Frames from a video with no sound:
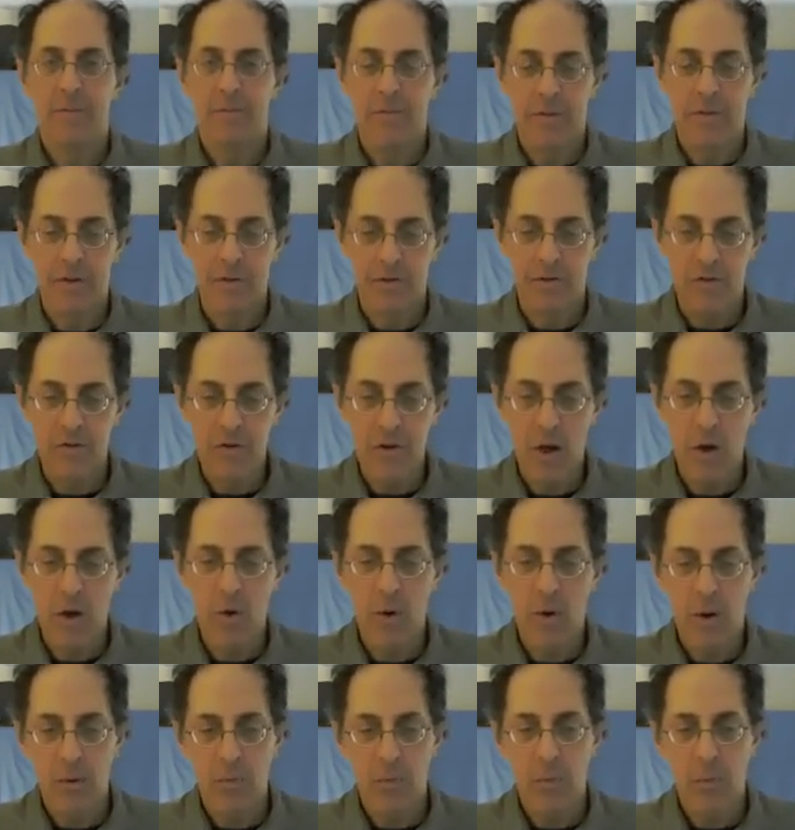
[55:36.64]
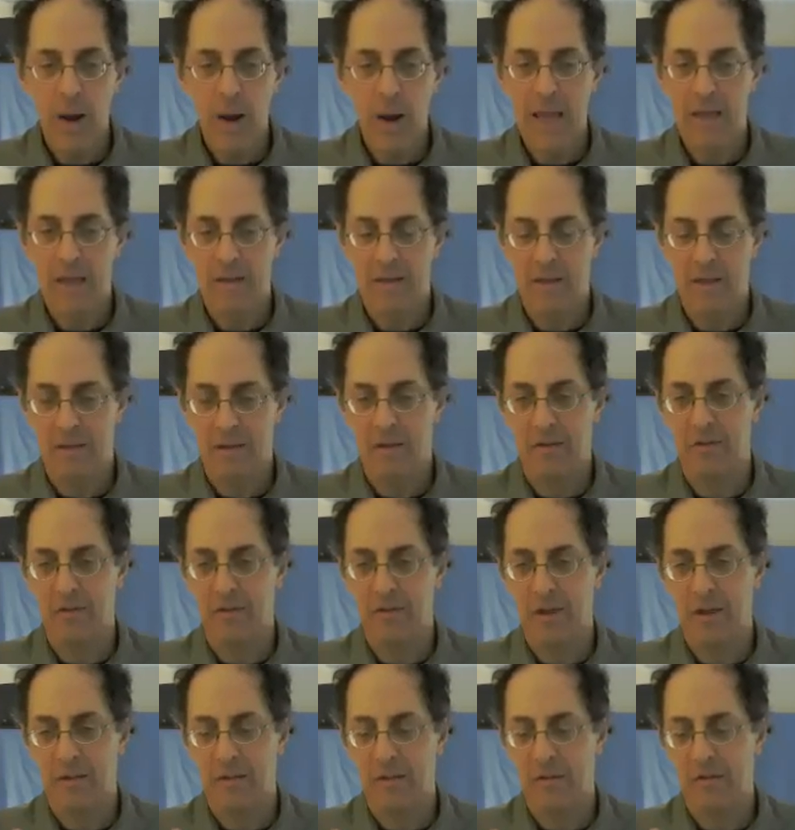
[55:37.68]
There's no way that
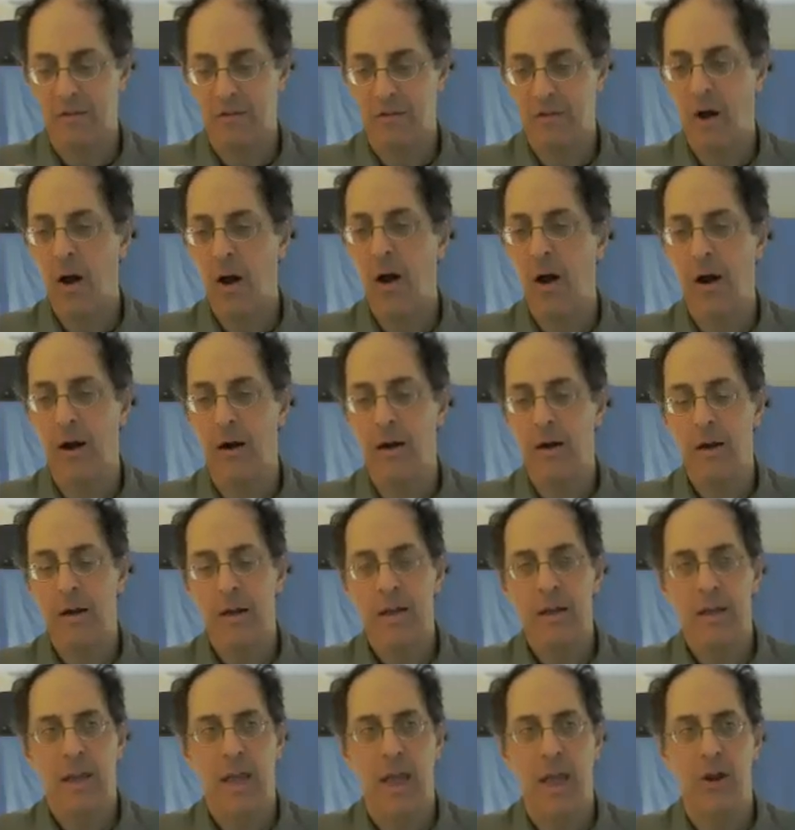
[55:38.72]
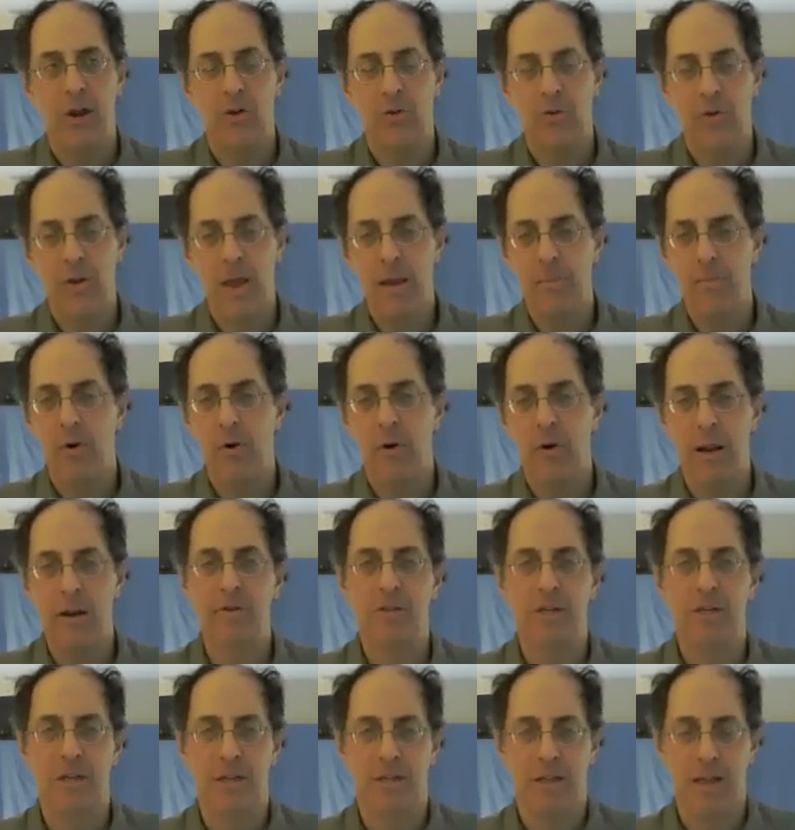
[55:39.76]
the star can create more
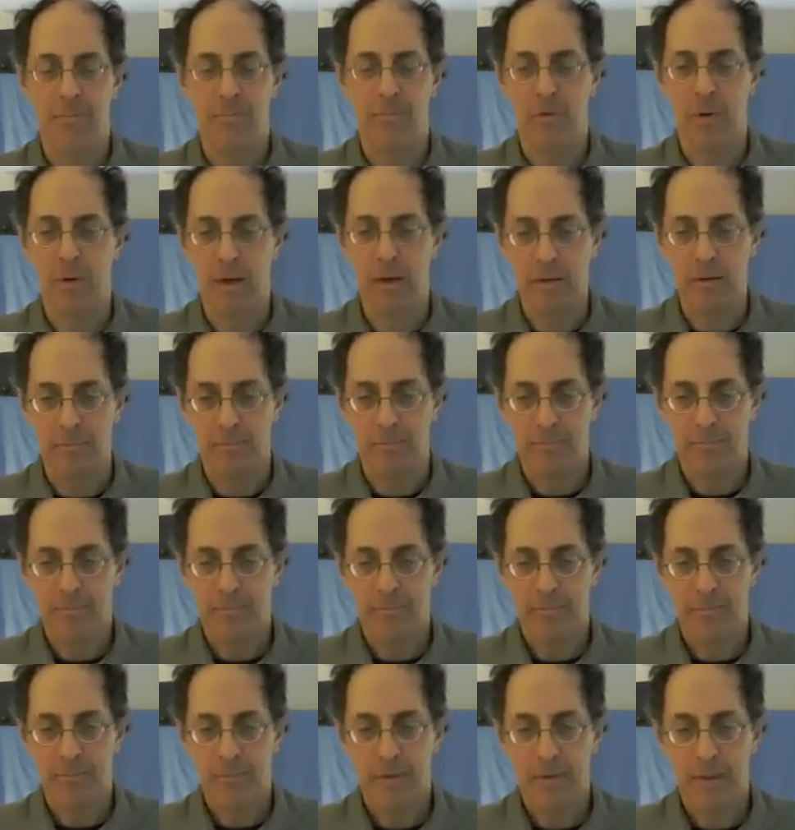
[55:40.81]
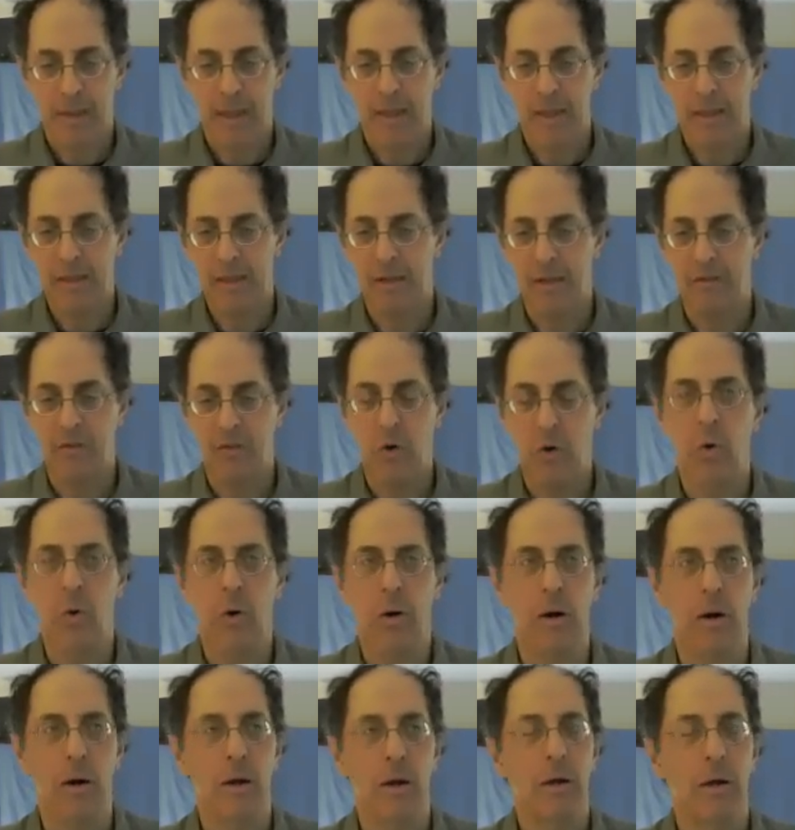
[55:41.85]
energy at that point in its
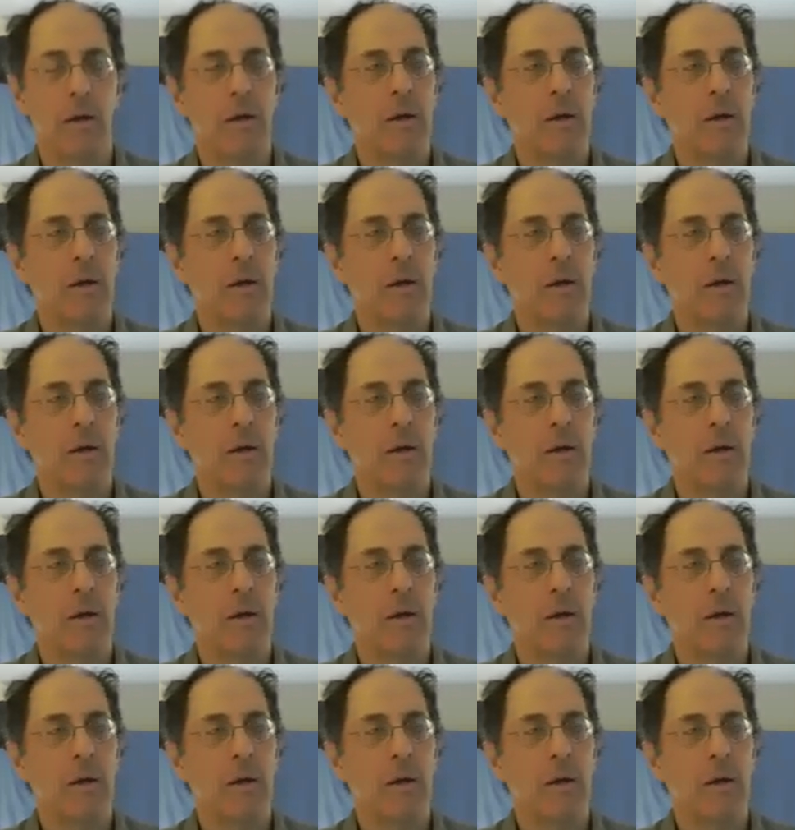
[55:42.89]
core.